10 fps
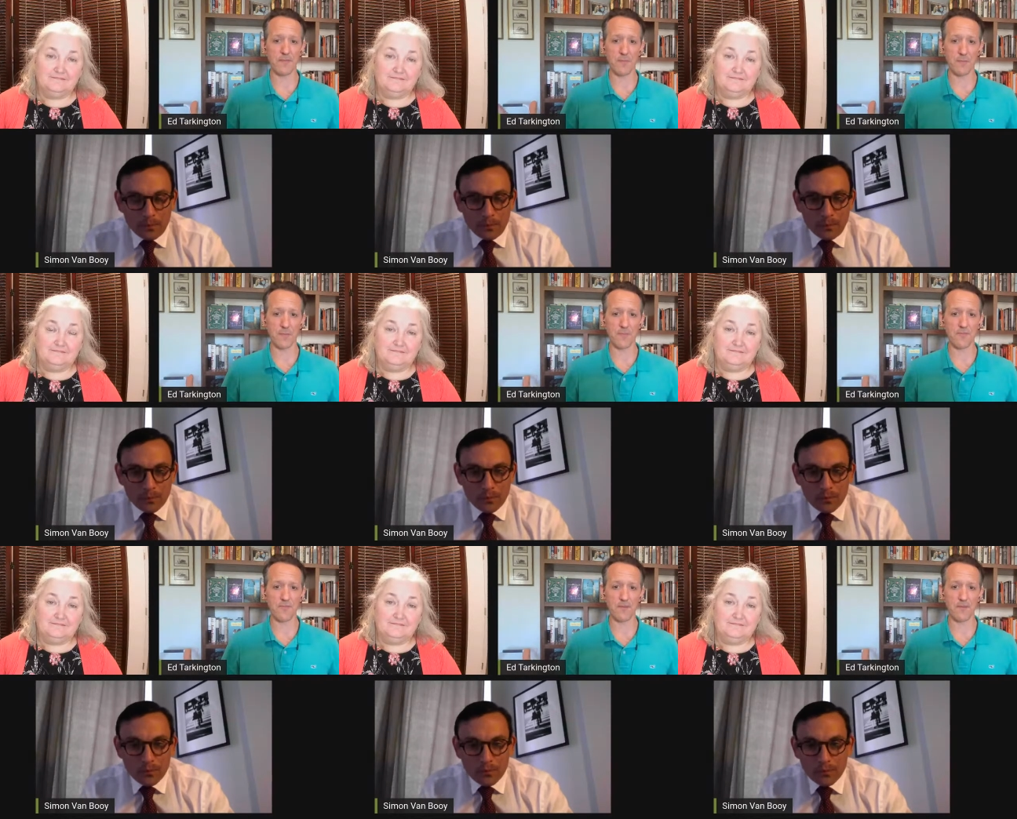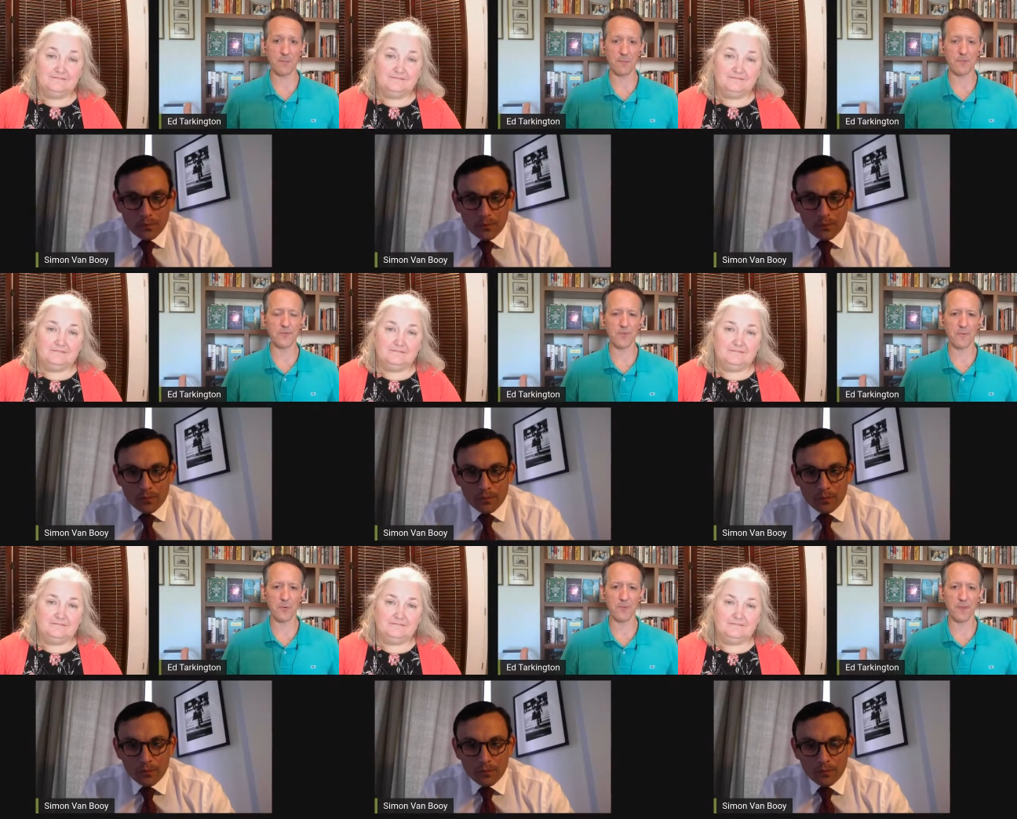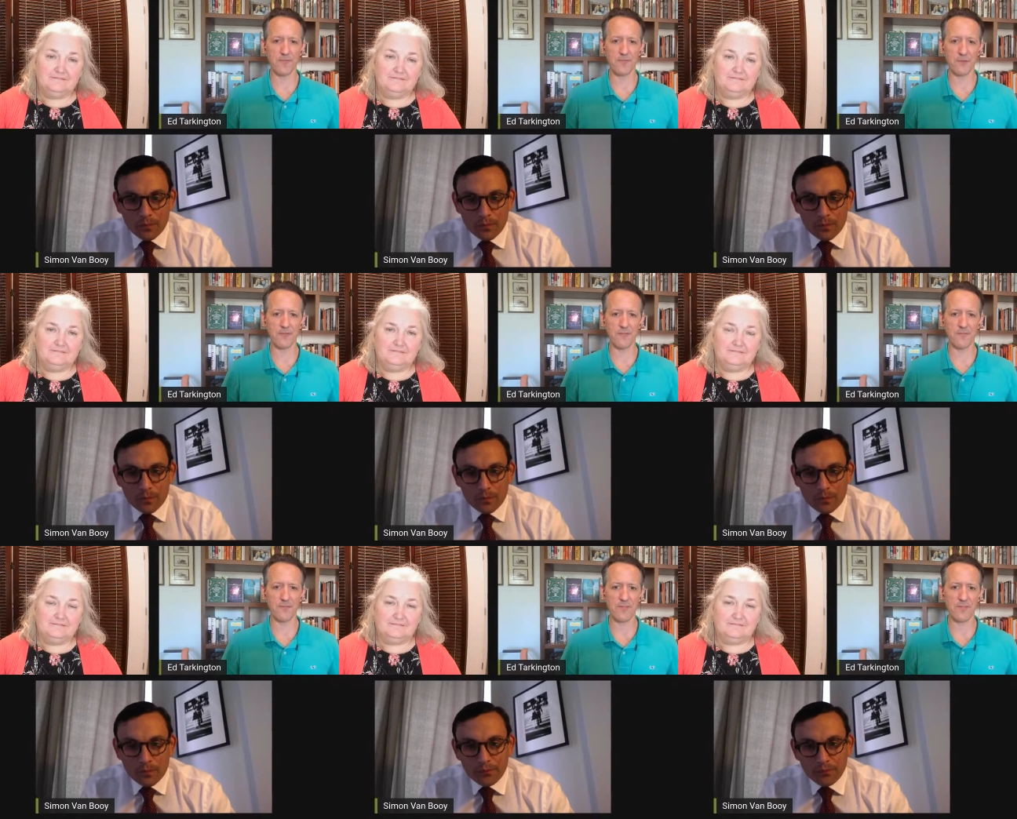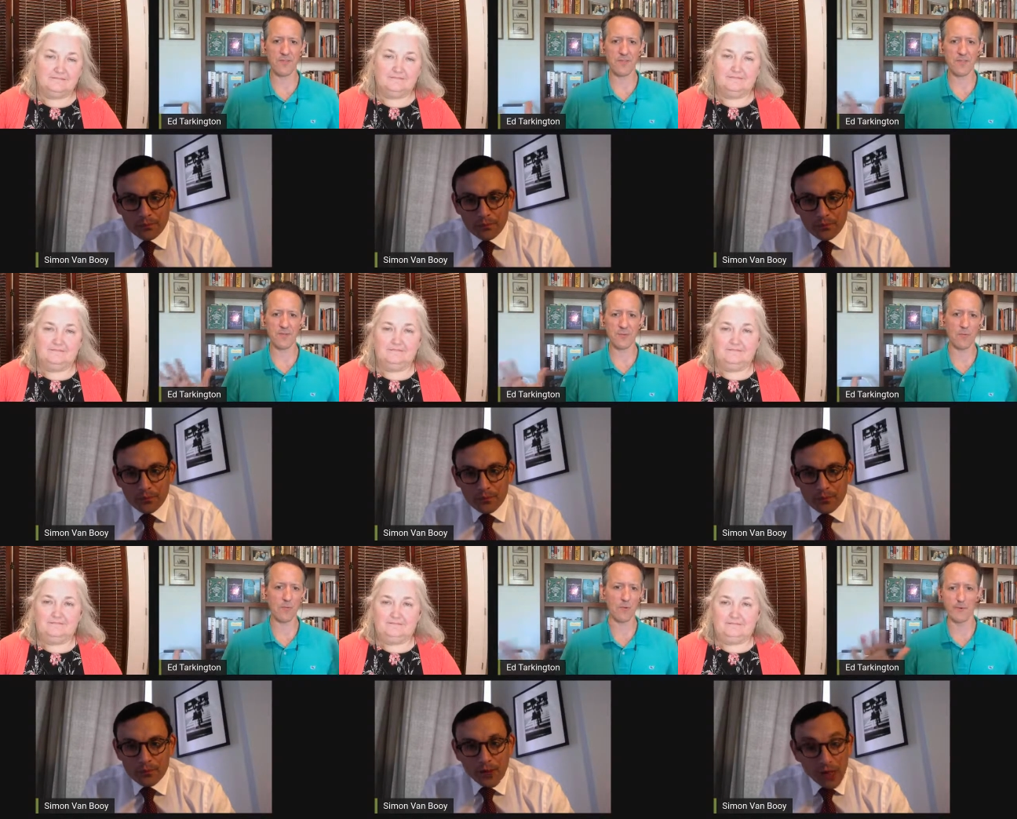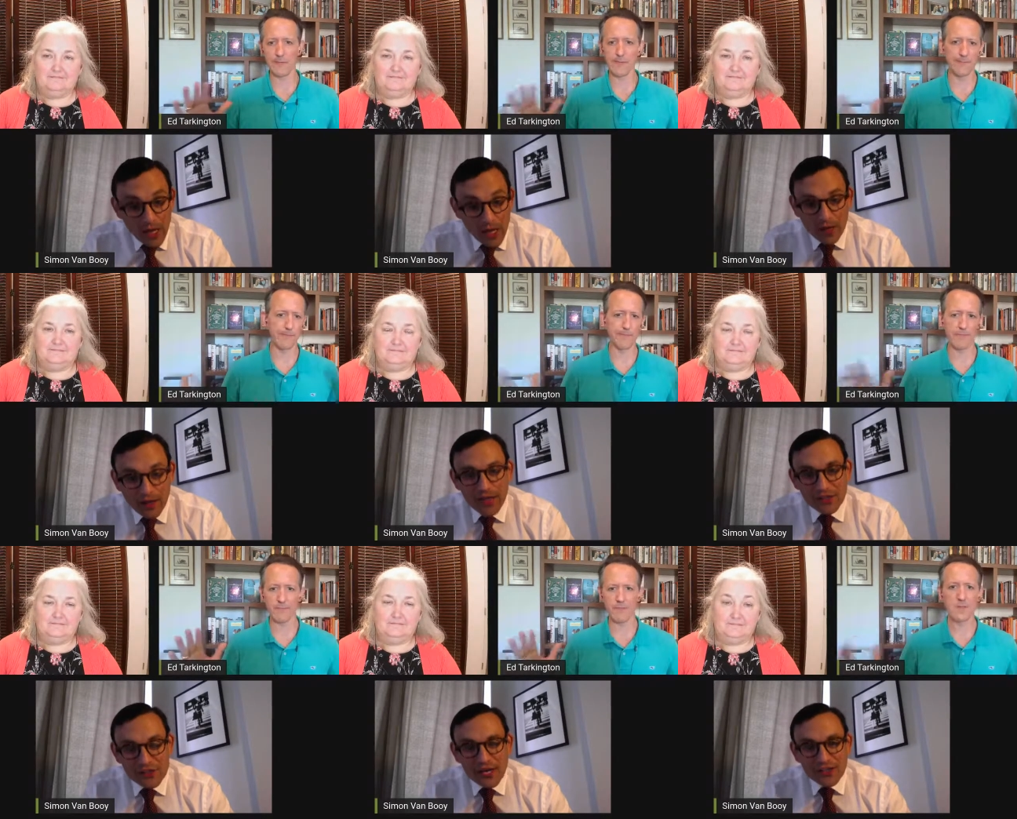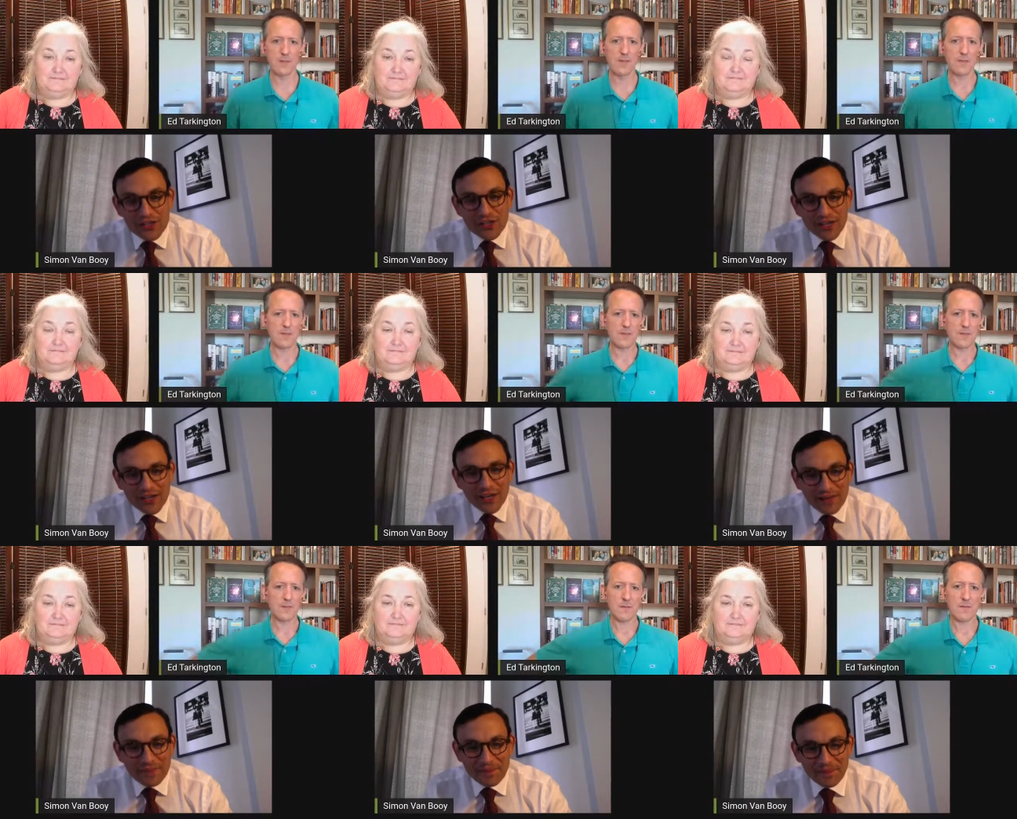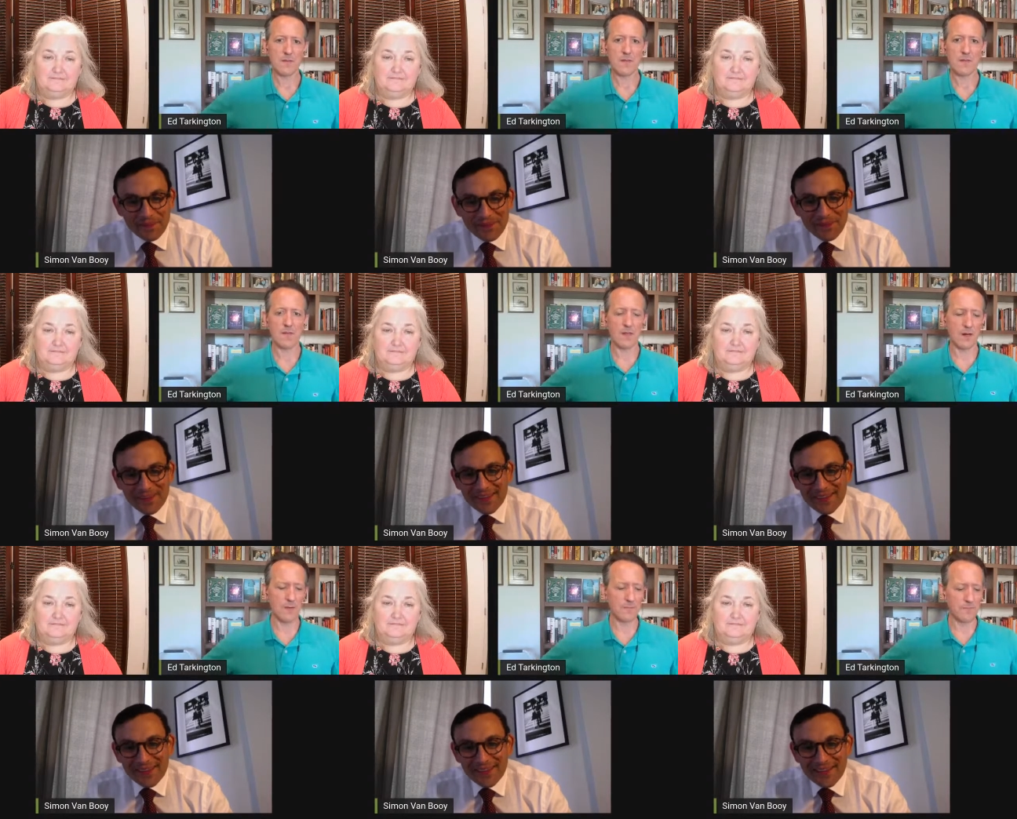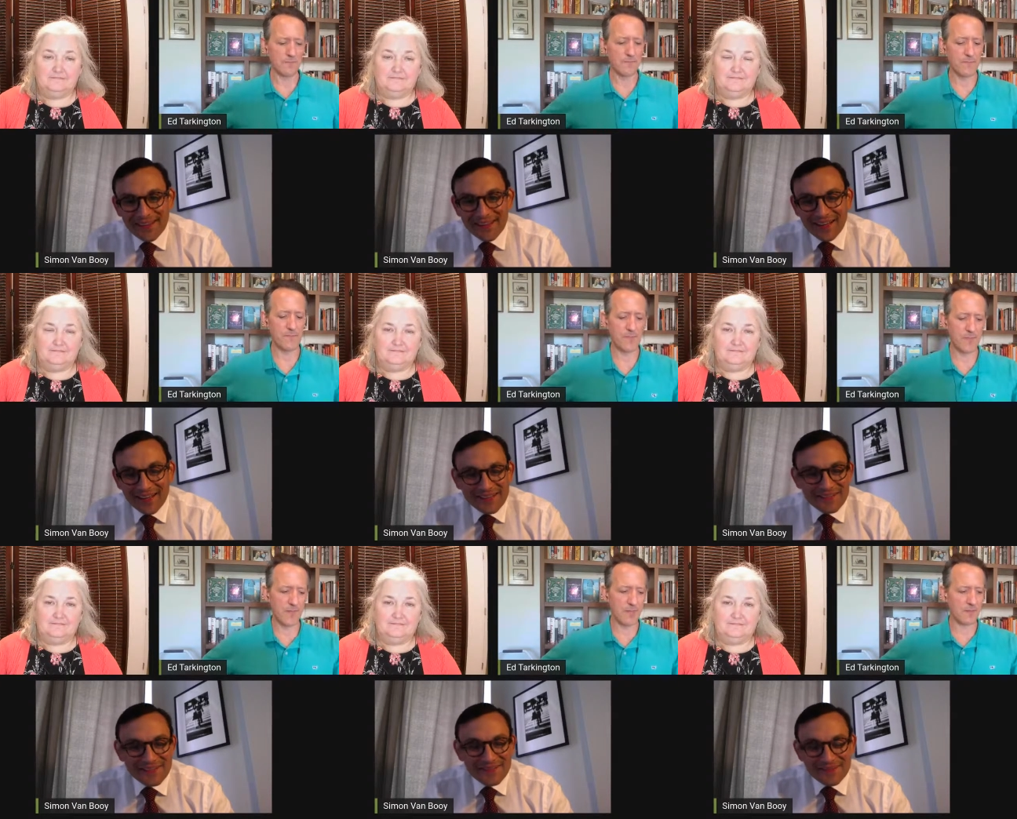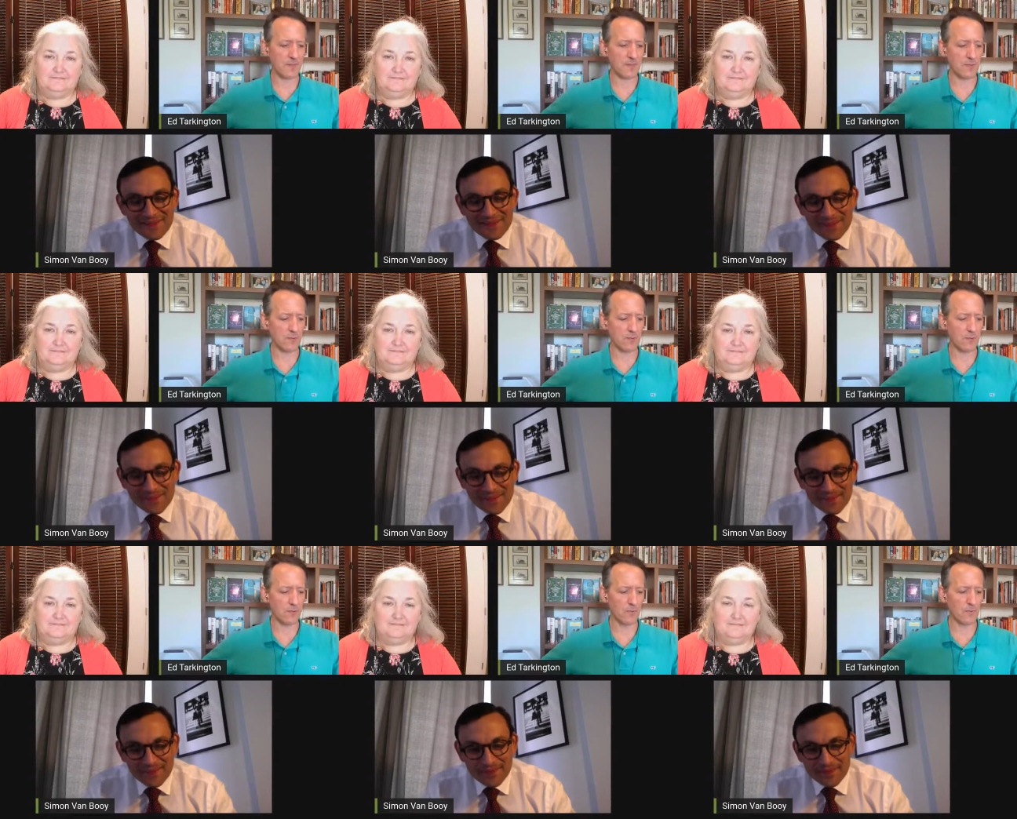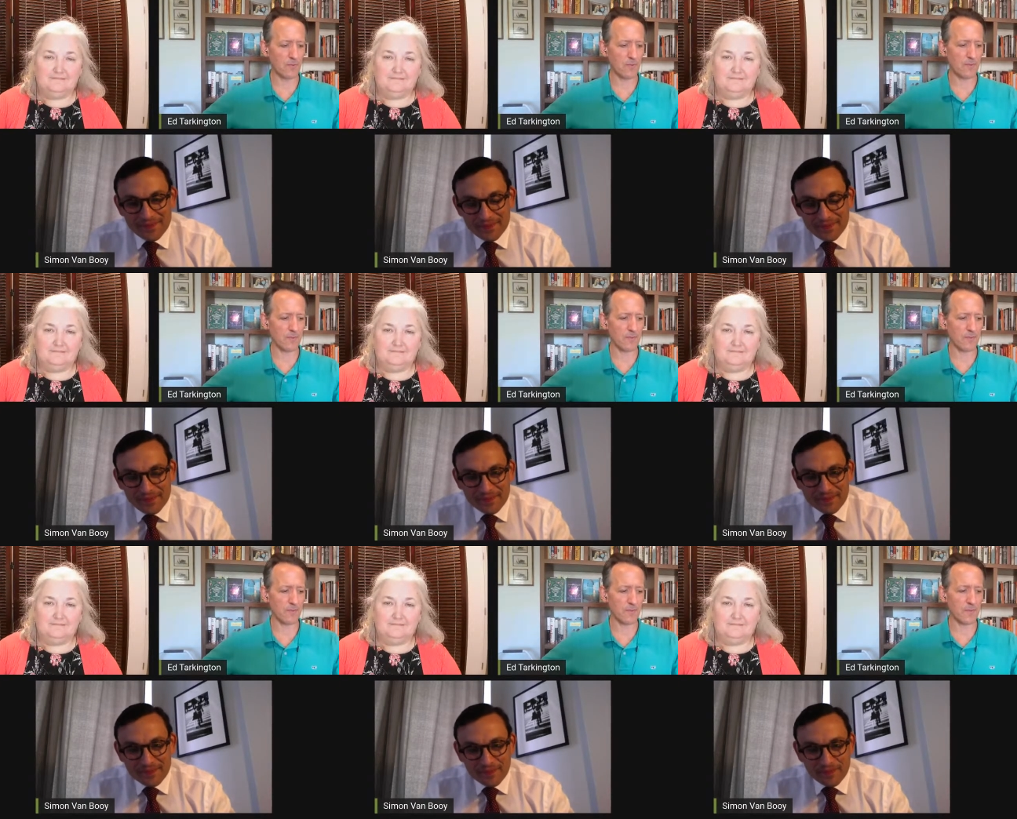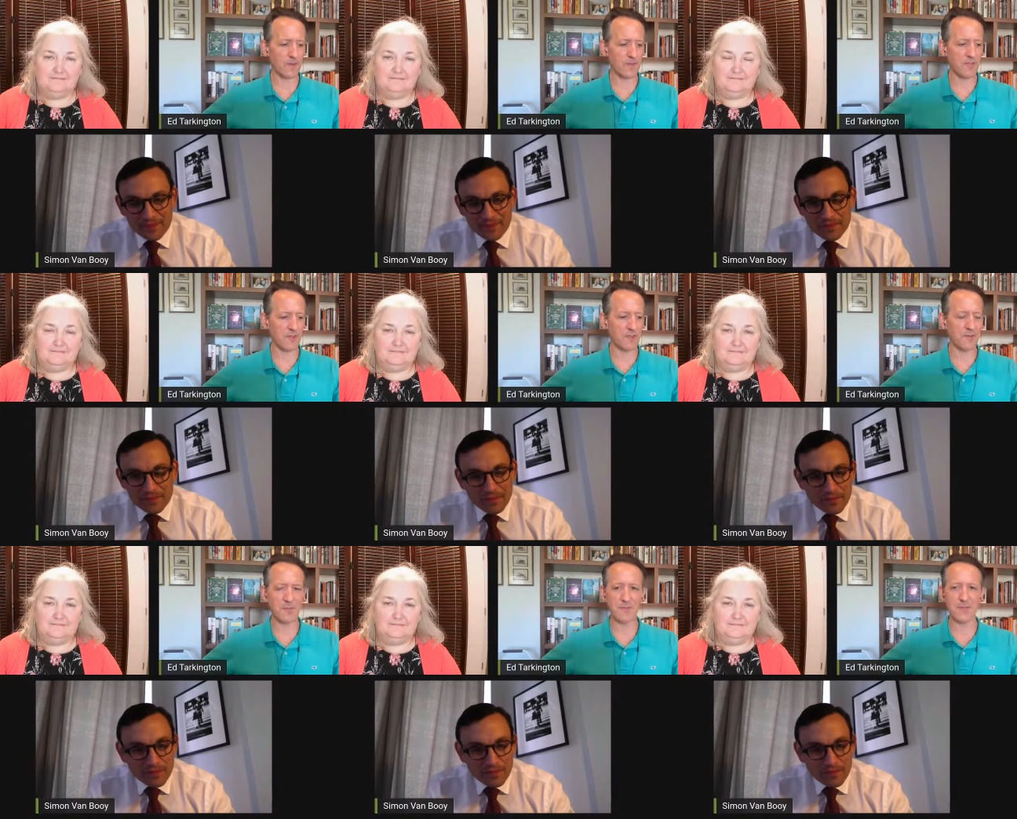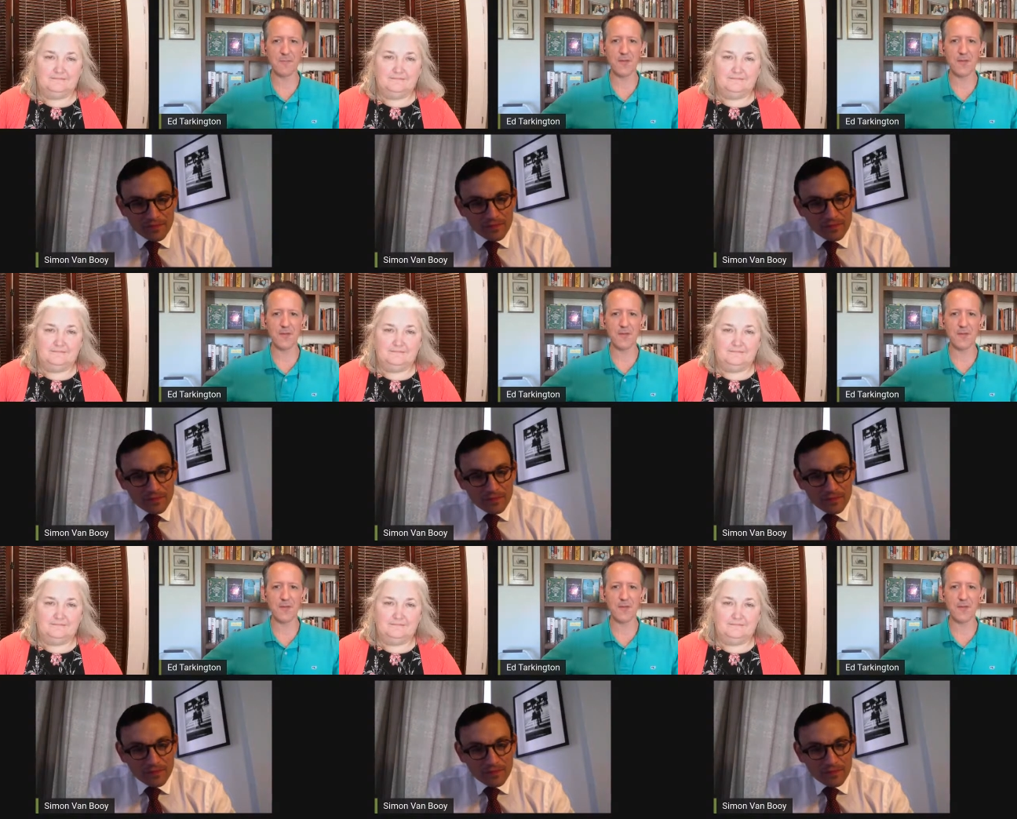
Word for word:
Speaker 1: at this point, most of your, would you say more than half of your life in the states, or, or yeah,
Speaker 2: actually, yeah,
Speaker 1: um, that you, I mean, is it a uniquely